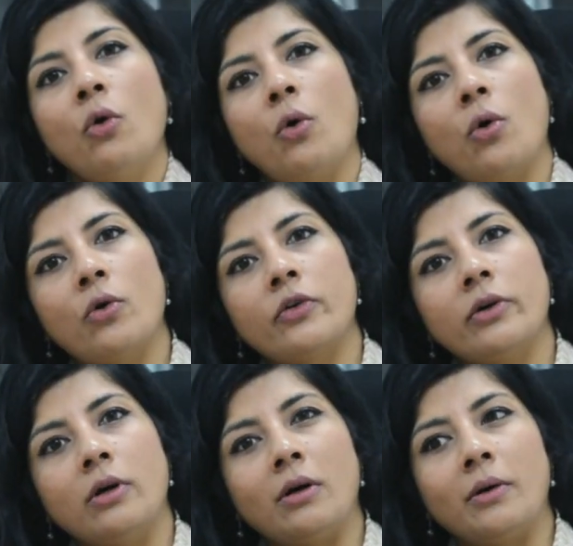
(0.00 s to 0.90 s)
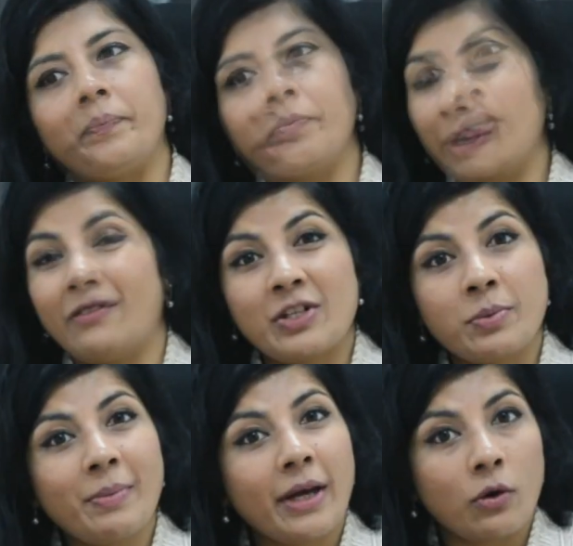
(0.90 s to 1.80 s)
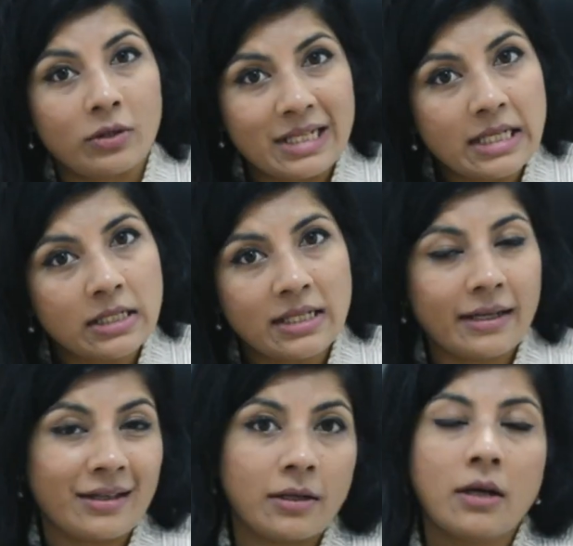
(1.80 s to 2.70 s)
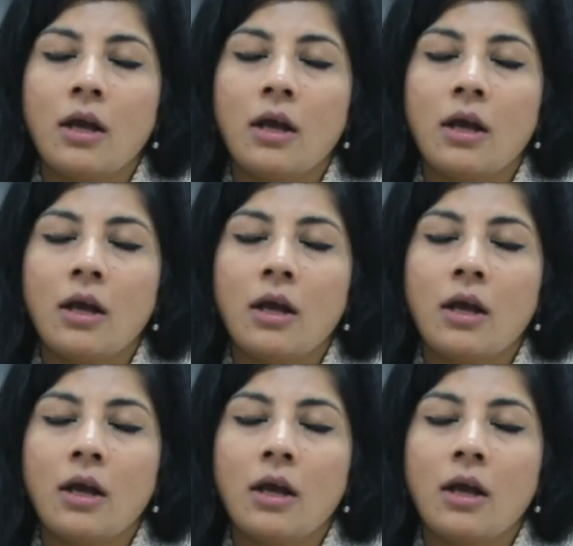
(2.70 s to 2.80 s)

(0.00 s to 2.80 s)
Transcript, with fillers: or um, investment bank on the sell side.